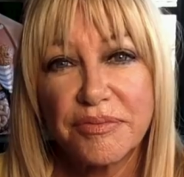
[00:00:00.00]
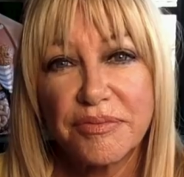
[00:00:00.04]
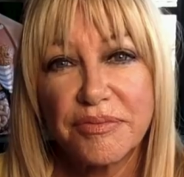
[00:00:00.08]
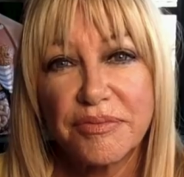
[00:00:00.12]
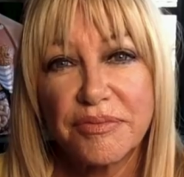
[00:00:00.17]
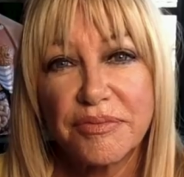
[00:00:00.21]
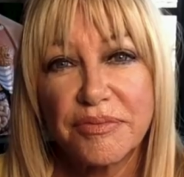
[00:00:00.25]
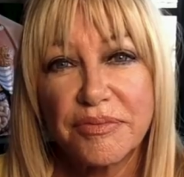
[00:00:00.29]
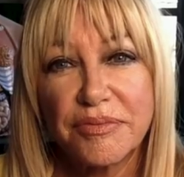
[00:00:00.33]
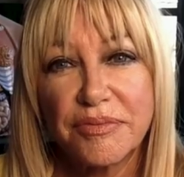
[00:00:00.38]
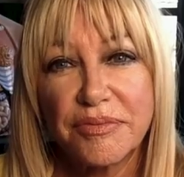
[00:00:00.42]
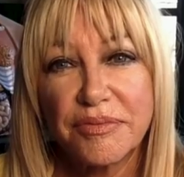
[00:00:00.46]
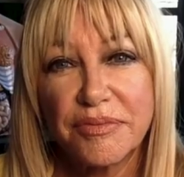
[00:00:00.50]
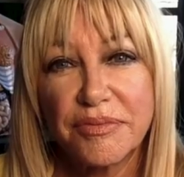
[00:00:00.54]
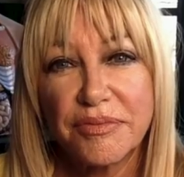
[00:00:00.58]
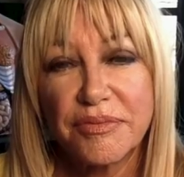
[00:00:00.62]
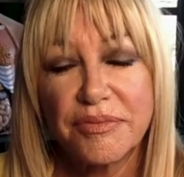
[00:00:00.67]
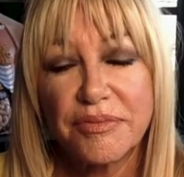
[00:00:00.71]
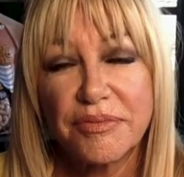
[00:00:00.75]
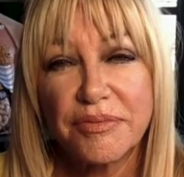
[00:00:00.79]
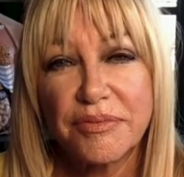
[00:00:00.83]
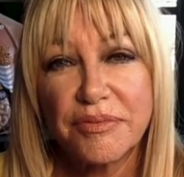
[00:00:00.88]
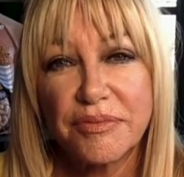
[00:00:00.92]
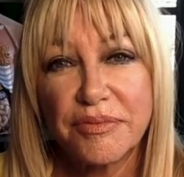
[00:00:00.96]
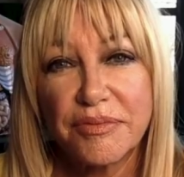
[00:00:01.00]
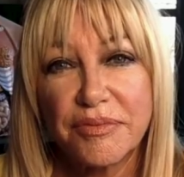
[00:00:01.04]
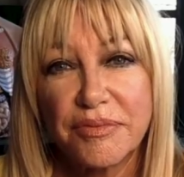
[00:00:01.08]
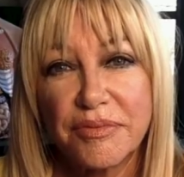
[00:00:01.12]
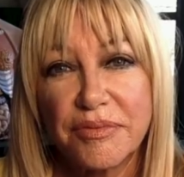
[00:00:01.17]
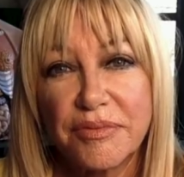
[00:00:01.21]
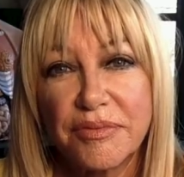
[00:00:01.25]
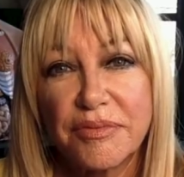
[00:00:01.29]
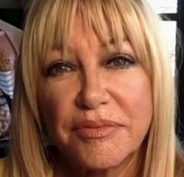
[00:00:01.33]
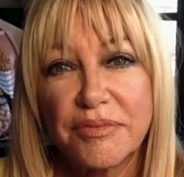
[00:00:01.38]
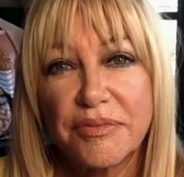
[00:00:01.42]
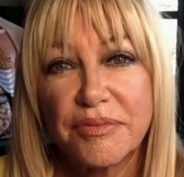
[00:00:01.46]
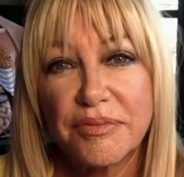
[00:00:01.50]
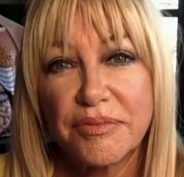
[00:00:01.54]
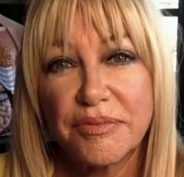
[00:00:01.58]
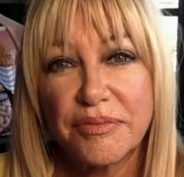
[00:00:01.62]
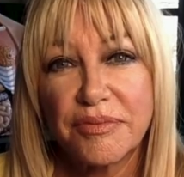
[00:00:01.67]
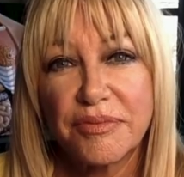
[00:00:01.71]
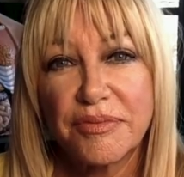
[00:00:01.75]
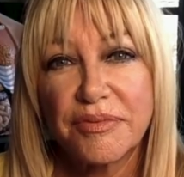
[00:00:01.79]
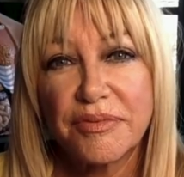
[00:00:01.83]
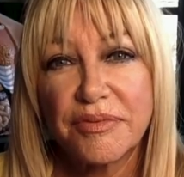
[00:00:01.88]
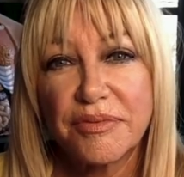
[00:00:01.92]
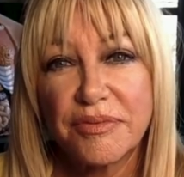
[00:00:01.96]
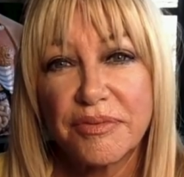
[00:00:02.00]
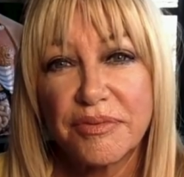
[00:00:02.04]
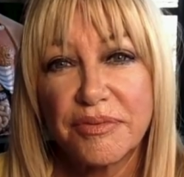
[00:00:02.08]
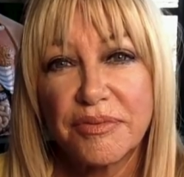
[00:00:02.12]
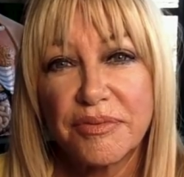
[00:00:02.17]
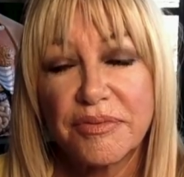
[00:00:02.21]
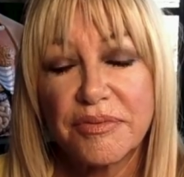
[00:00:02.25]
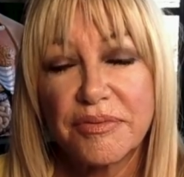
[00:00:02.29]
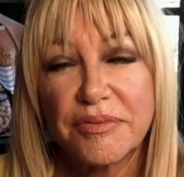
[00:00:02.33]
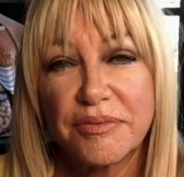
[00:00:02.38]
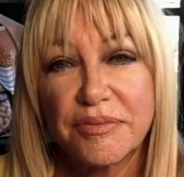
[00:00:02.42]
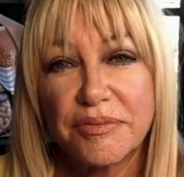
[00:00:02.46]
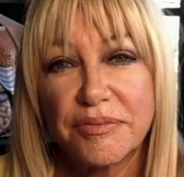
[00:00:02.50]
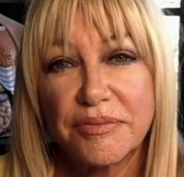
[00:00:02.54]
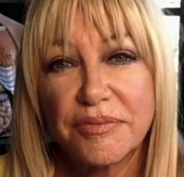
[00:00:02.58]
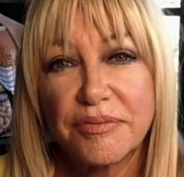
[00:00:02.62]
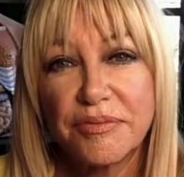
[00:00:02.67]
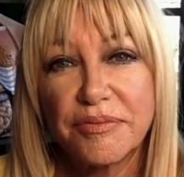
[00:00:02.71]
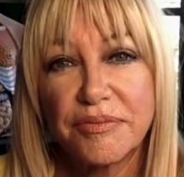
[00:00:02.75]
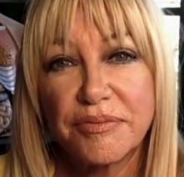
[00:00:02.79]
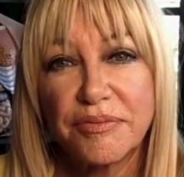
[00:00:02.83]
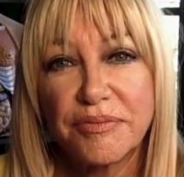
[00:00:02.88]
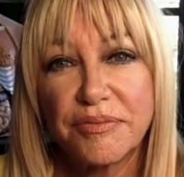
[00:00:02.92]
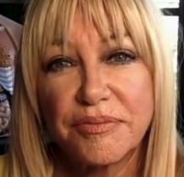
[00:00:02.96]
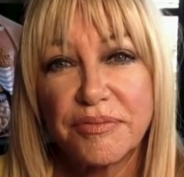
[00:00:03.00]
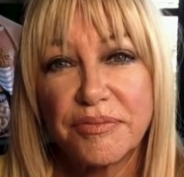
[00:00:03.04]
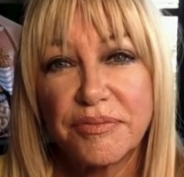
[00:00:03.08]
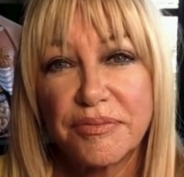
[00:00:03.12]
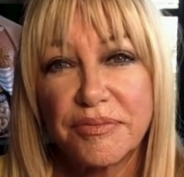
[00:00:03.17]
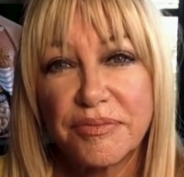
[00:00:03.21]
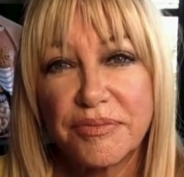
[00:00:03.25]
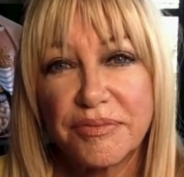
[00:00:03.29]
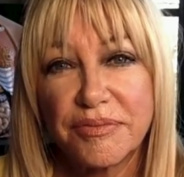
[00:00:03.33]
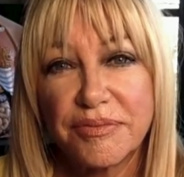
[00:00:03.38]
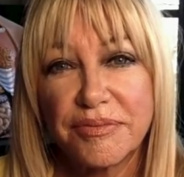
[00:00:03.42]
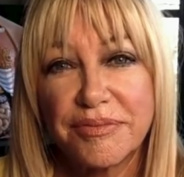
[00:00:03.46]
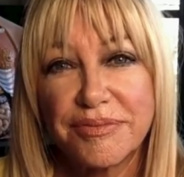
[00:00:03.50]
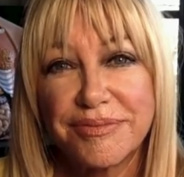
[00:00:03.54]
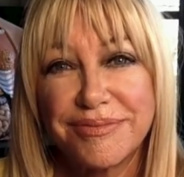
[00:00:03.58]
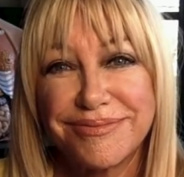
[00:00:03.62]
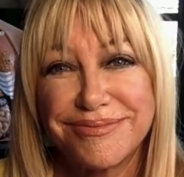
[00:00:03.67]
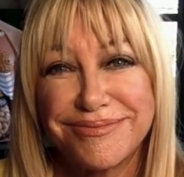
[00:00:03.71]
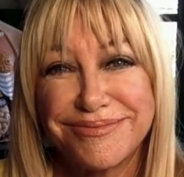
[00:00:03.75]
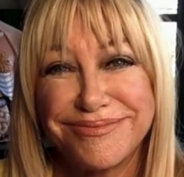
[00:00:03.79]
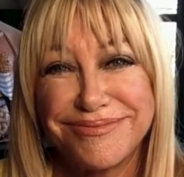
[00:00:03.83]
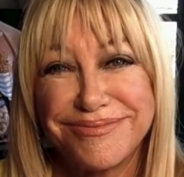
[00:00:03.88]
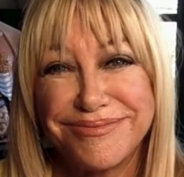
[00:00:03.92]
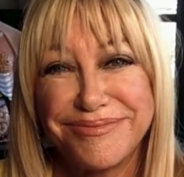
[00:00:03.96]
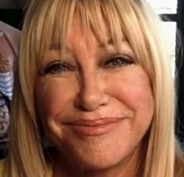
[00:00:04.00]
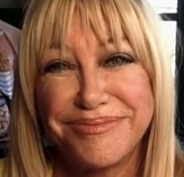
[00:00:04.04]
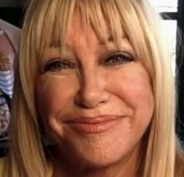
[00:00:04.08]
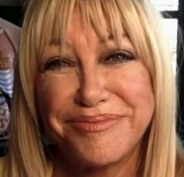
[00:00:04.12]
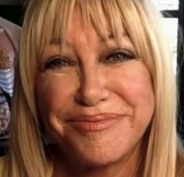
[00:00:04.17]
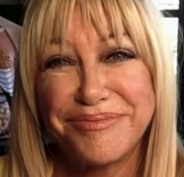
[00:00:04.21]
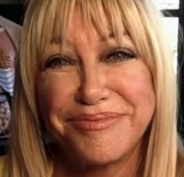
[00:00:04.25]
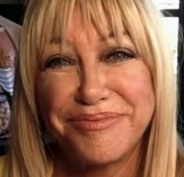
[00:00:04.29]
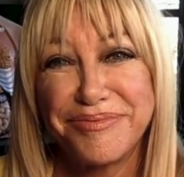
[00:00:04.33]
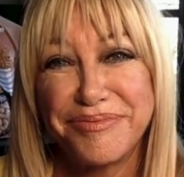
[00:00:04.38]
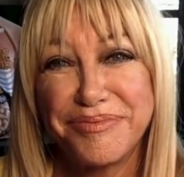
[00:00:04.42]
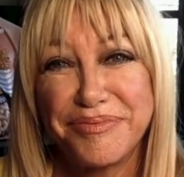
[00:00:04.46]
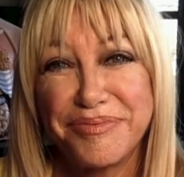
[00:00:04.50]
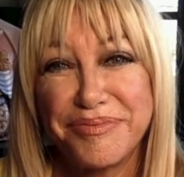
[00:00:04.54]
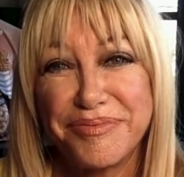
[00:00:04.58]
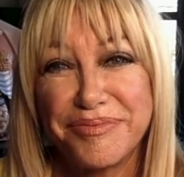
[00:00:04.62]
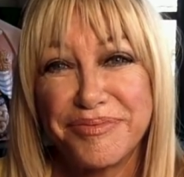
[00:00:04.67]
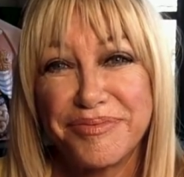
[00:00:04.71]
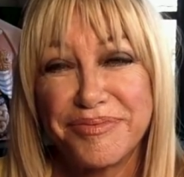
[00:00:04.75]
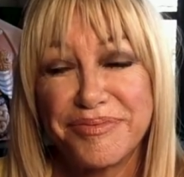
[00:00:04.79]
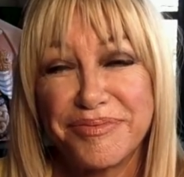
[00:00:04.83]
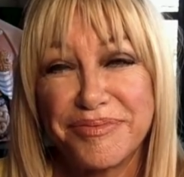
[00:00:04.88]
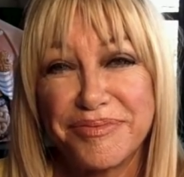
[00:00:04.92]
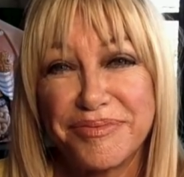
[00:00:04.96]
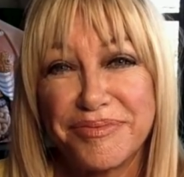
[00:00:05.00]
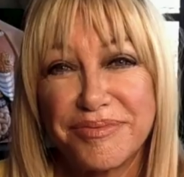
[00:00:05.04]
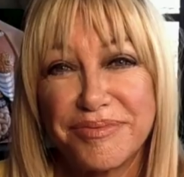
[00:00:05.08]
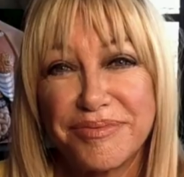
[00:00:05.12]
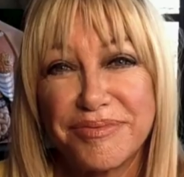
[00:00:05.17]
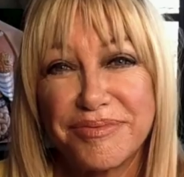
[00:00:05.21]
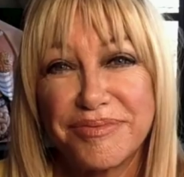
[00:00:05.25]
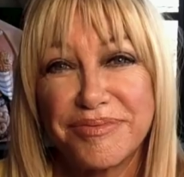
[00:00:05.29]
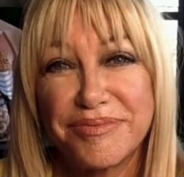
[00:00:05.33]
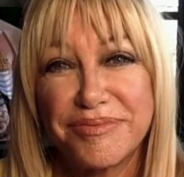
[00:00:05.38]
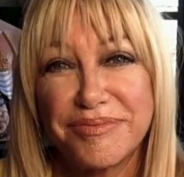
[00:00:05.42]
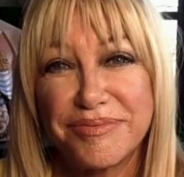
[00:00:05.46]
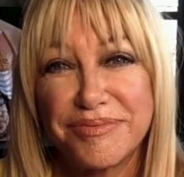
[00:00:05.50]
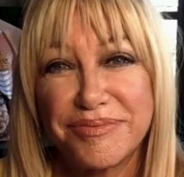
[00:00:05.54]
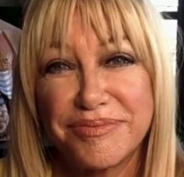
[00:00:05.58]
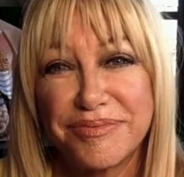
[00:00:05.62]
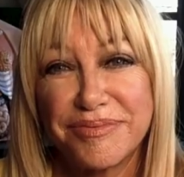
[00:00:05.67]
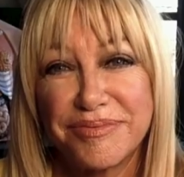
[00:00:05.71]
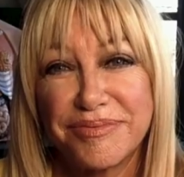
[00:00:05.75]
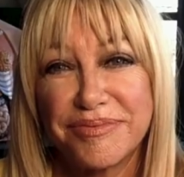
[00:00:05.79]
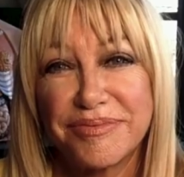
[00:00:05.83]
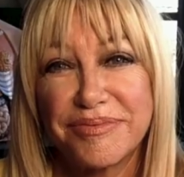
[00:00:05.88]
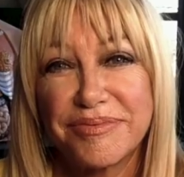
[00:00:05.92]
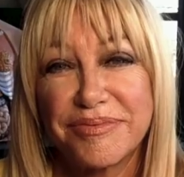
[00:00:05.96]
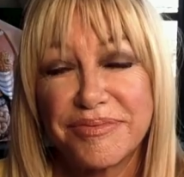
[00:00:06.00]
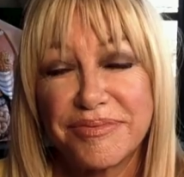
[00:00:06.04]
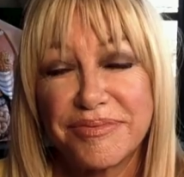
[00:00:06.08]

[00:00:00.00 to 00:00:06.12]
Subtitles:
The person shown says nothing.